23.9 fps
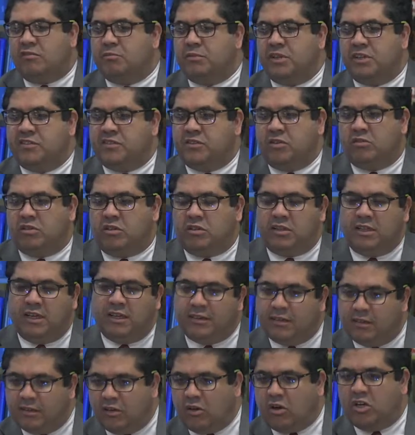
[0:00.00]
Minnesota,
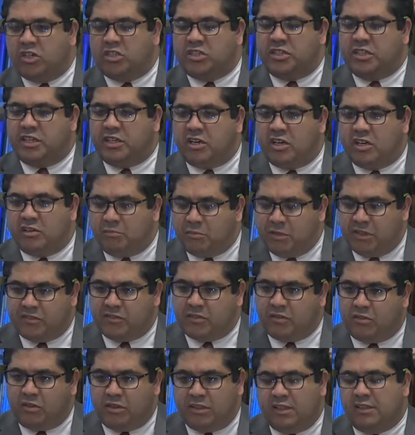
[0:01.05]
then larger area of
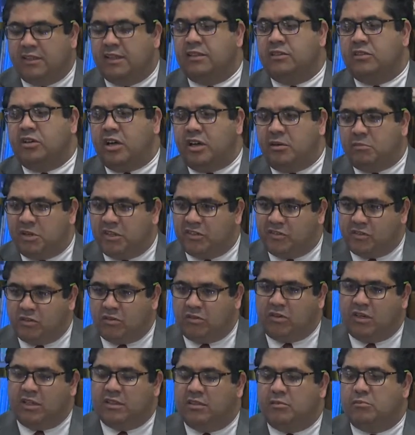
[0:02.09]
Minnesota, then the entire
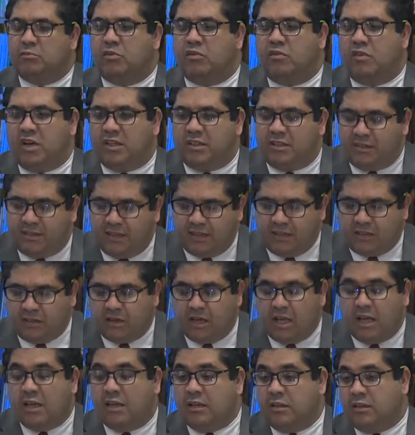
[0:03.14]
Minnesota, and then provide the data,
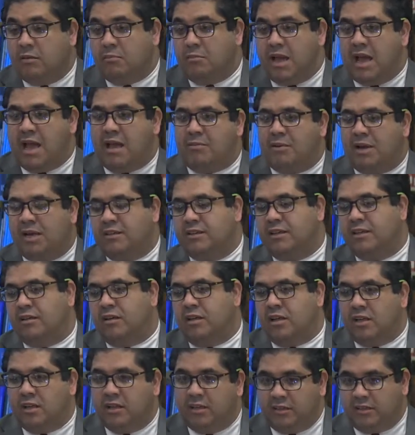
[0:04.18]
the map, and then
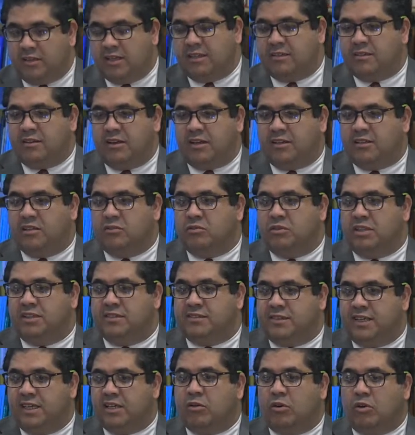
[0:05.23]
get connected with the
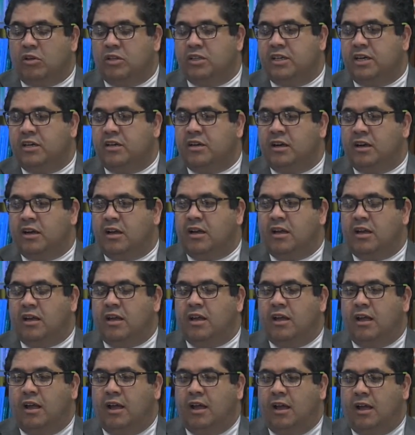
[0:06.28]
stakeholder,
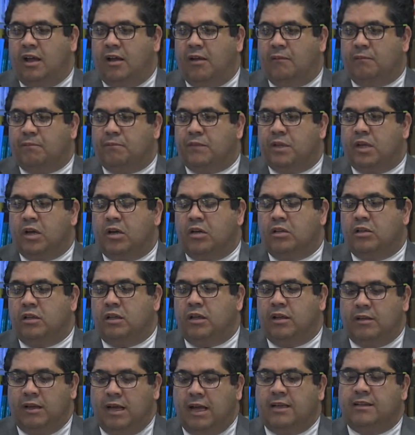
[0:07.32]

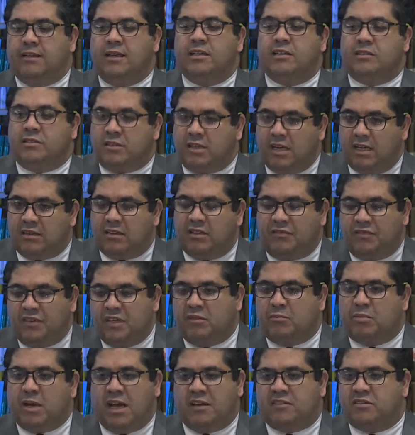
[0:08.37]
and they get the
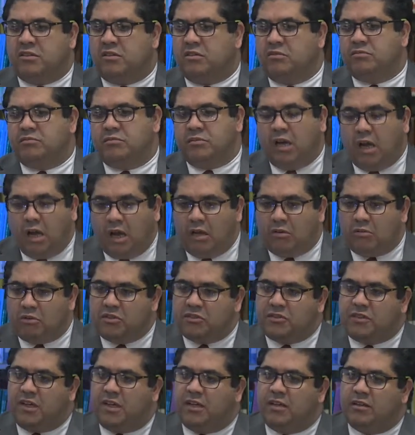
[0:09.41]
feedback. So I would
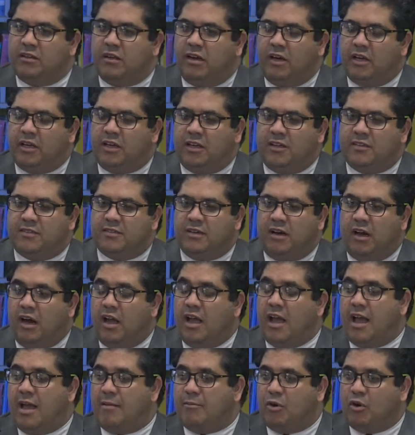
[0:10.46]
say, I guess, I
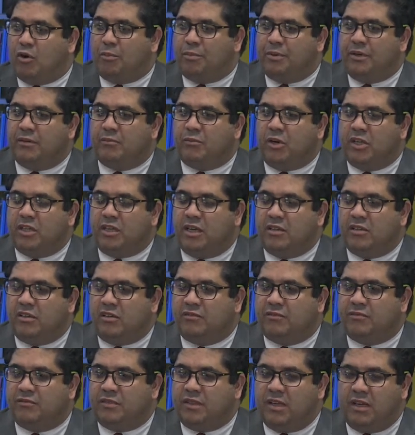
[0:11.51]
am hoping by the end
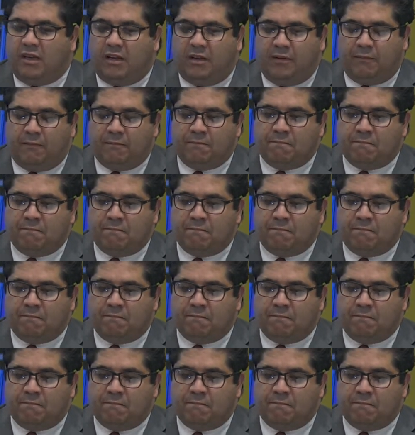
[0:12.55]
of the